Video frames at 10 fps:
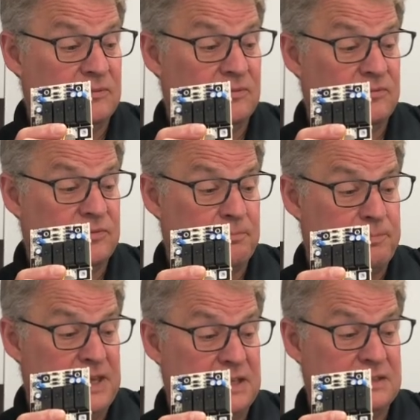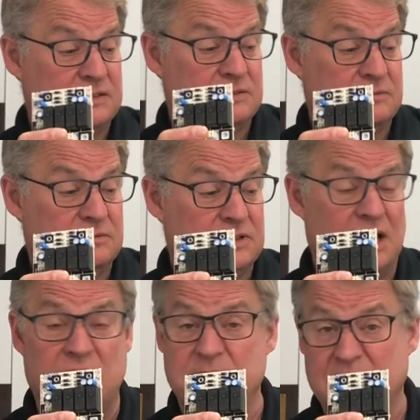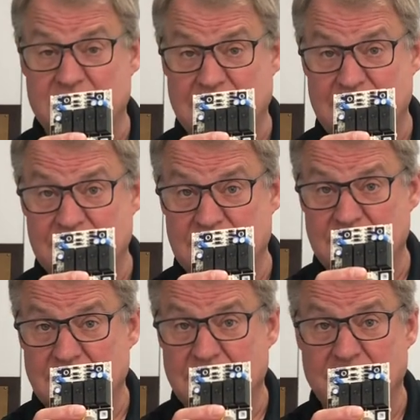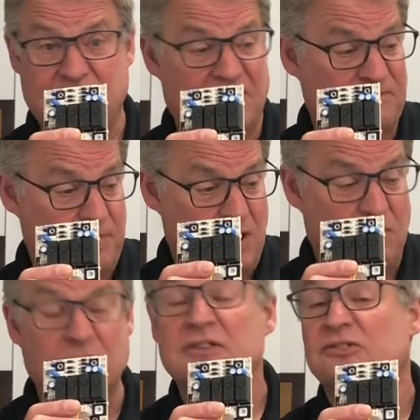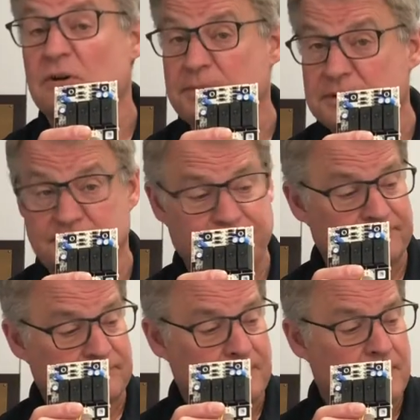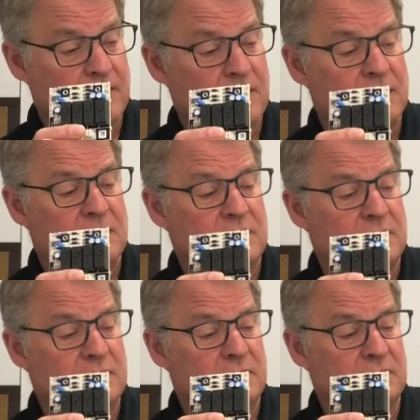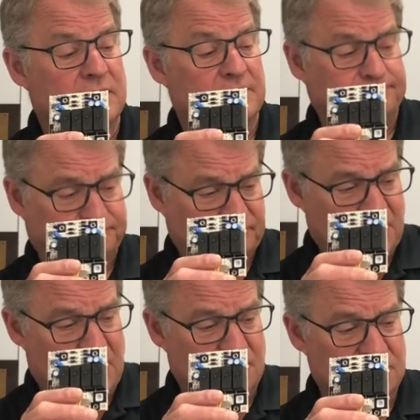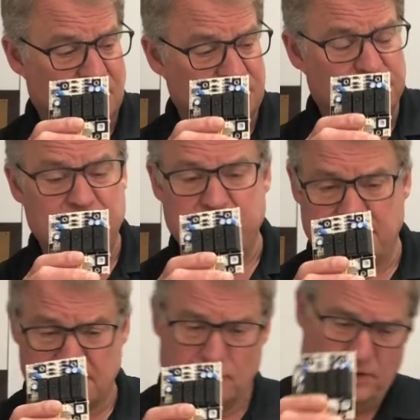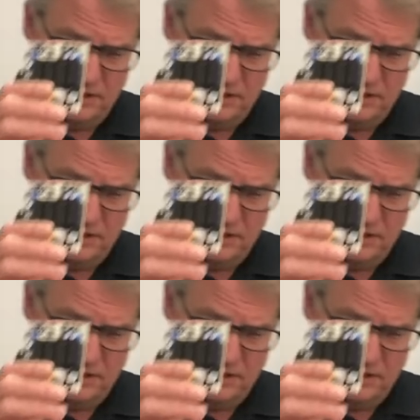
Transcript: from pink to yellow, I'm not gonna have anything. If I have power, it's open. Okay, yellow is low speed, pink, white